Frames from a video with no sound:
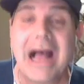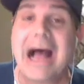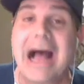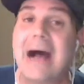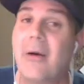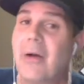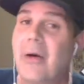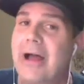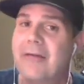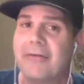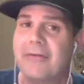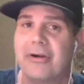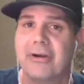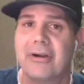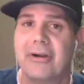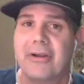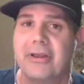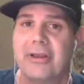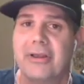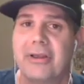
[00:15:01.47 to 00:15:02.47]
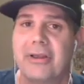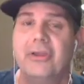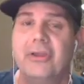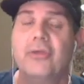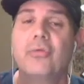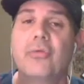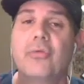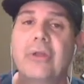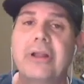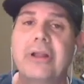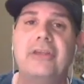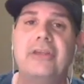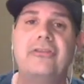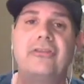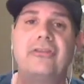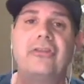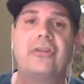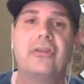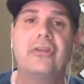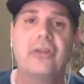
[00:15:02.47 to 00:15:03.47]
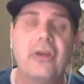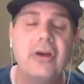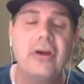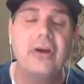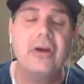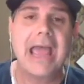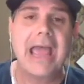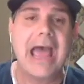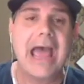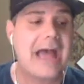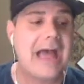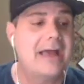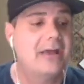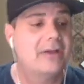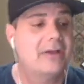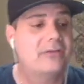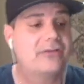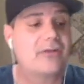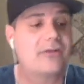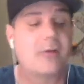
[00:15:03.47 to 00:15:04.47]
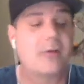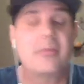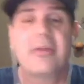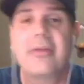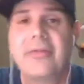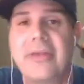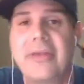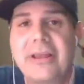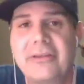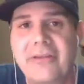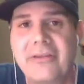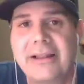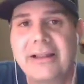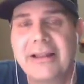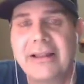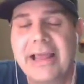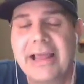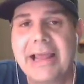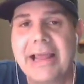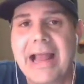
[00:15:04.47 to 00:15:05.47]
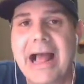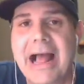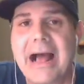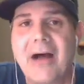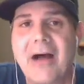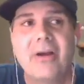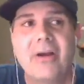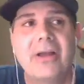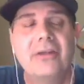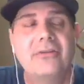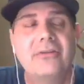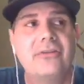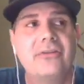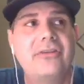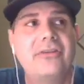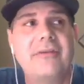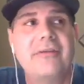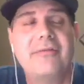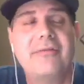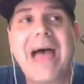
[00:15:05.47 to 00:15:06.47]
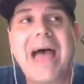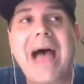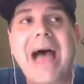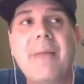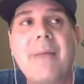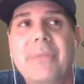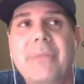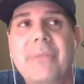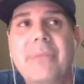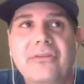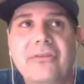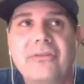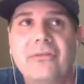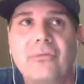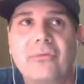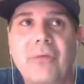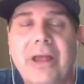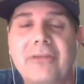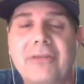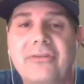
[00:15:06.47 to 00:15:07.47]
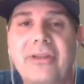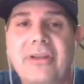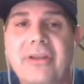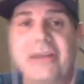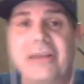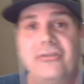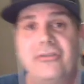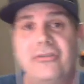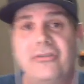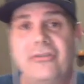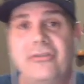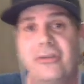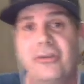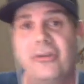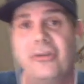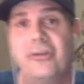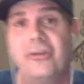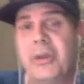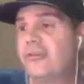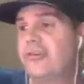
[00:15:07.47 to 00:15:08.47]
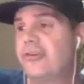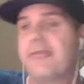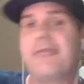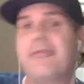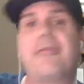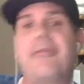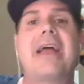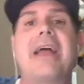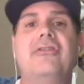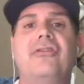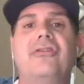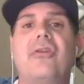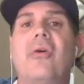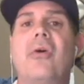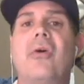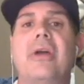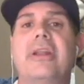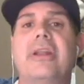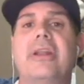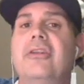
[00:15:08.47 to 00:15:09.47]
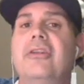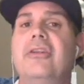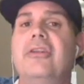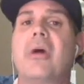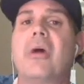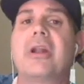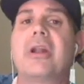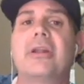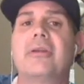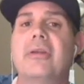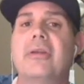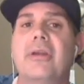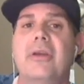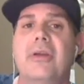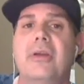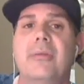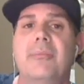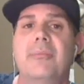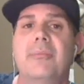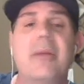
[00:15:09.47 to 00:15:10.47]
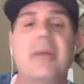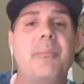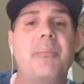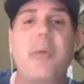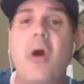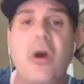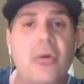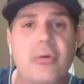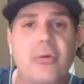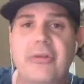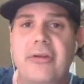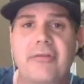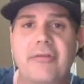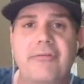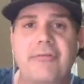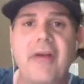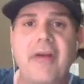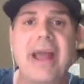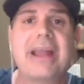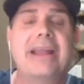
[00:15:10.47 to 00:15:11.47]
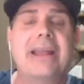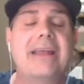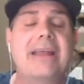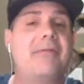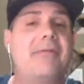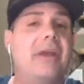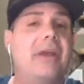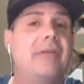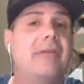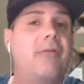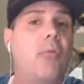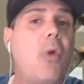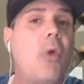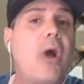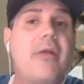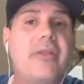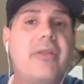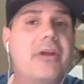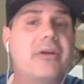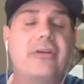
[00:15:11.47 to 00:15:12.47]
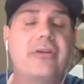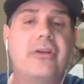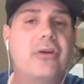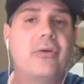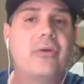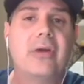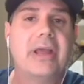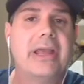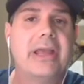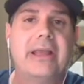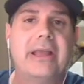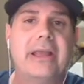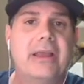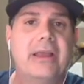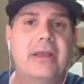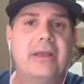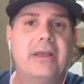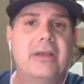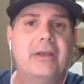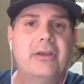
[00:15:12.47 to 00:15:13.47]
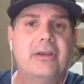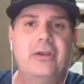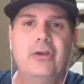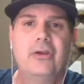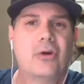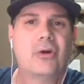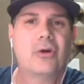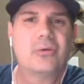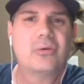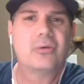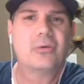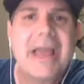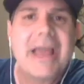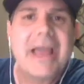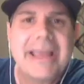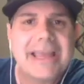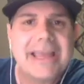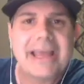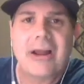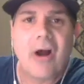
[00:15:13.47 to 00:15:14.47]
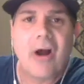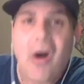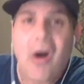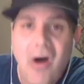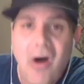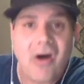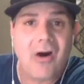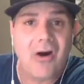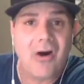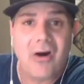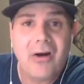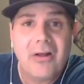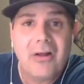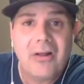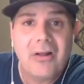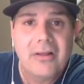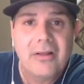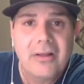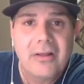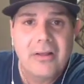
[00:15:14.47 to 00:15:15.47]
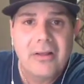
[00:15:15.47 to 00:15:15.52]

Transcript: However, you really should look at some of the things I laid out to see if that business resonates. Just because your friend joined and you want to be a part with your friend, if what they're doing you don't like at all,